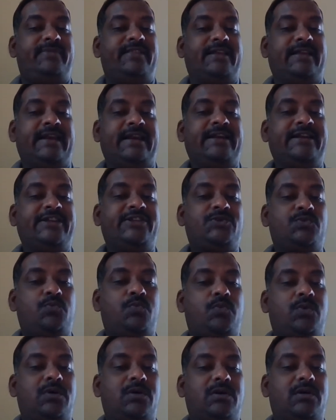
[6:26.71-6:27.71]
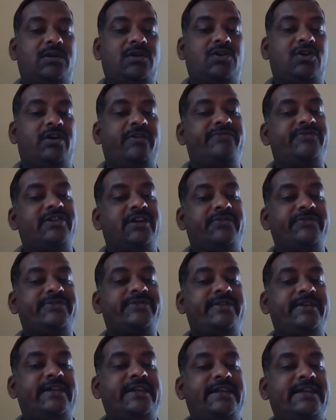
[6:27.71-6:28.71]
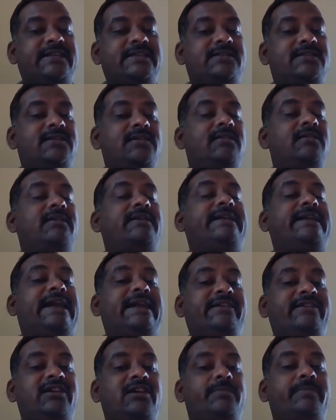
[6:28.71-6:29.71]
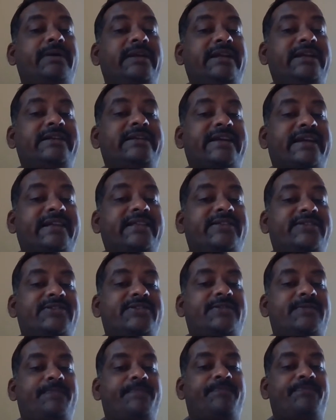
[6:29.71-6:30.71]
The greatest work of Chaucer is the Canterbury Tales,